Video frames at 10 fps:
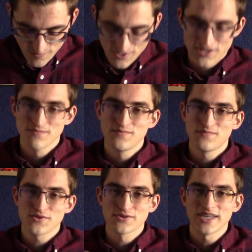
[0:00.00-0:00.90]
with the
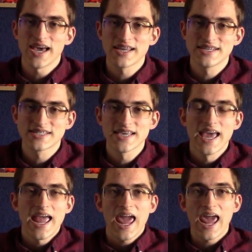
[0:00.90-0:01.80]
protagonist,
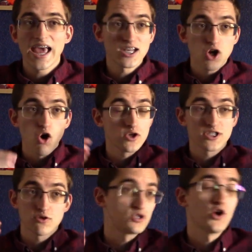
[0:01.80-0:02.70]
and
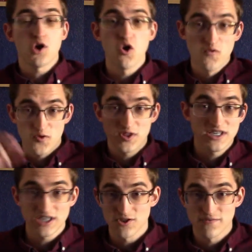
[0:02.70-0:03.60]
also took over
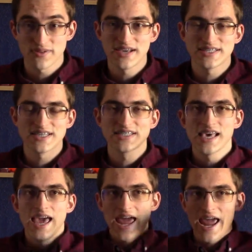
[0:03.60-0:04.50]
these other places,
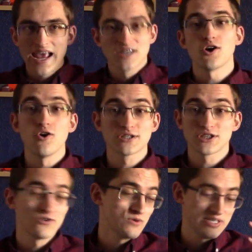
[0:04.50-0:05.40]
and
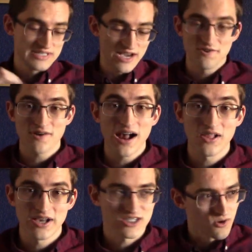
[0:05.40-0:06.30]
also is now your
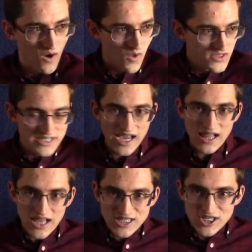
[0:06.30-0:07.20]
ally. So all these
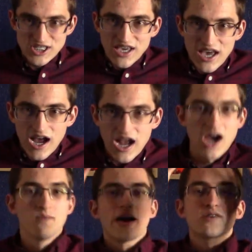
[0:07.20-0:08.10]
allies just
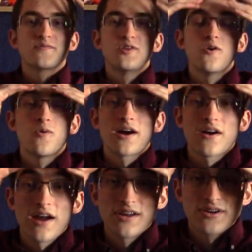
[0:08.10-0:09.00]
come out of
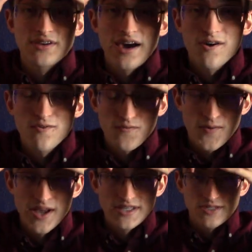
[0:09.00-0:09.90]
nowhere and are now
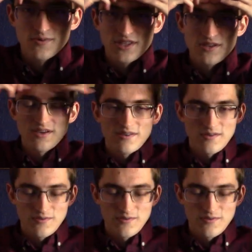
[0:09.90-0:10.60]
friends with the